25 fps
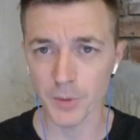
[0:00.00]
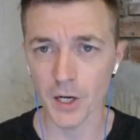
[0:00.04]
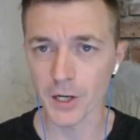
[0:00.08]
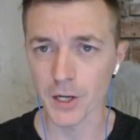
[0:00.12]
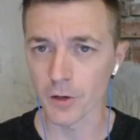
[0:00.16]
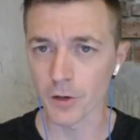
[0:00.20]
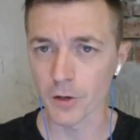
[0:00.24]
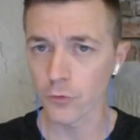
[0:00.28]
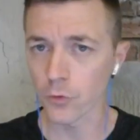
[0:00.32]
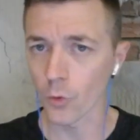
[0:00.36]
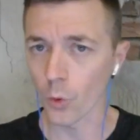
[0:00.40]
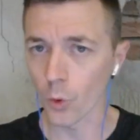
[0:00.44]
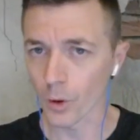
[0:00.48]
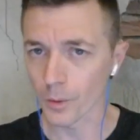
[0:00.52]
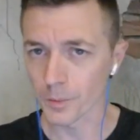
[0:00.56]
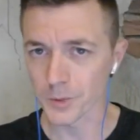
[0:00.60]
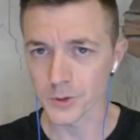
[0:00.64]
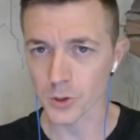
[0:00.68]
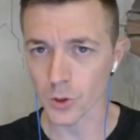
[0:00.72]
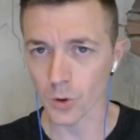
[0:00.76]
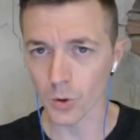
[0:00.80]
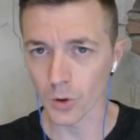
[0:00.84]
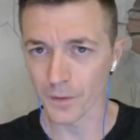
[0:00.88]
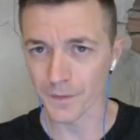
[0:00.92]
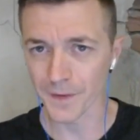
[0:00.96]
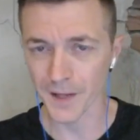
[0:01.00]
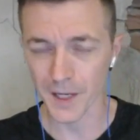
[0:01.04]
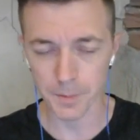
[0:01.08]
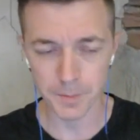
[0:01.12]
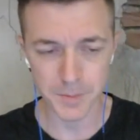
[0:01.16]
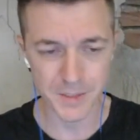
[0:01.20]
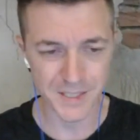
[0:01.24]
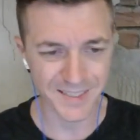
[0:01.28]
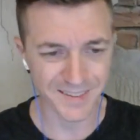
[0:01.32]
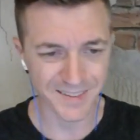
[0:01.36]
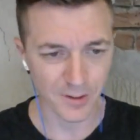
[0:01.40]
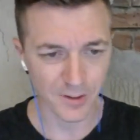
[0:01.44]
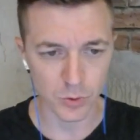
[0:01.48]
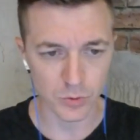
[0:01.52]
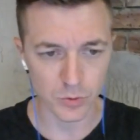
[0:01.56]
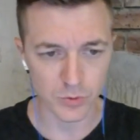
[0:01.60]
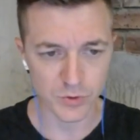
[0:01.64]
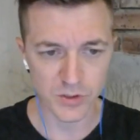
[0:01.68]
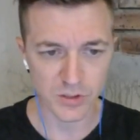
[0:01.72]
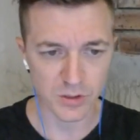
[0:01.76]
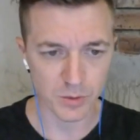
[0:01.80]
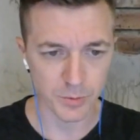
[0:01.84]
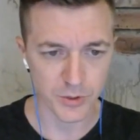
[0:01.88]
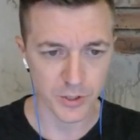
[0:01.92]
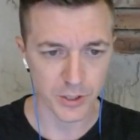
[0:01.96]
informed on that particular
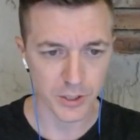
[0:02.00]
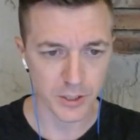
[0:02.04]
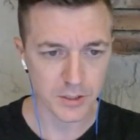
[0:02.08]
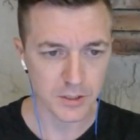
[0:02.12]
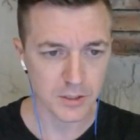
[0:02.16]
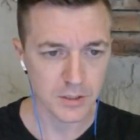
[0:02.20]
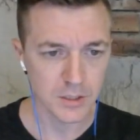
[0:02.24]
subject.